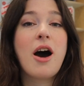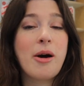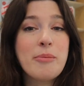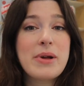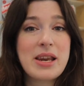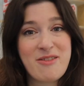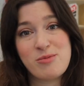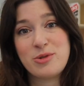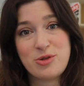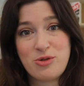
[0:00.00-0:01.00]

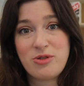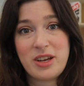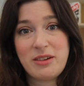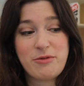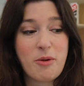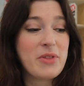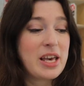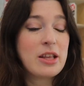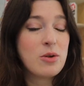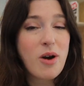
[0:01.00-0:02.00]
unbelievable story from
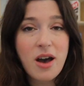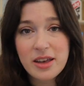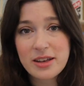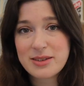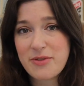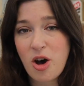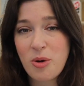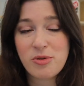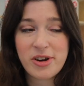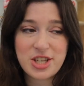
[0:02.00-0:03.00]
the inner workings of her
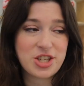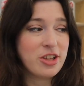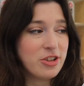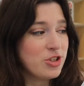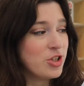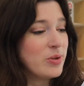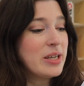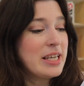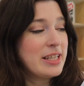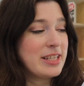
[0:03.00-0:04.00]
operation to
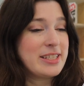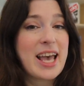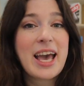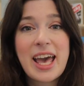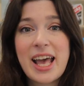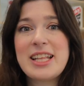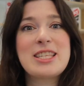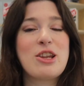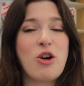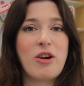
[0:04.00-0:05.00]
the
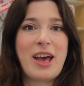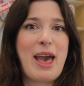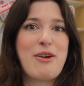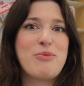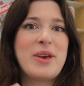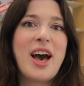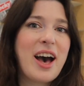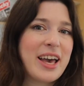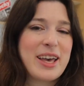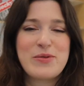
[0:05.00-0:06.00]
decades long
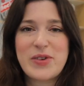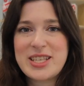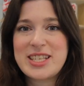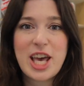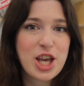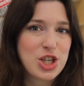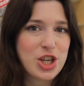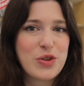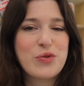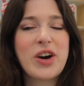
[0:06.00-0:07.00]
FBI
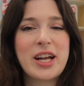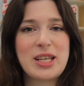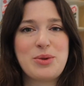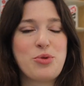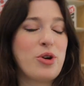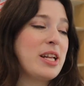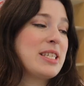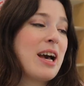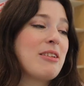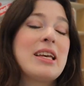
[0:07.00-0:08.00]
investigation that finally brought her
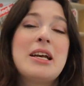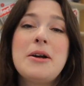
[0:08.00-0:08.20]
down.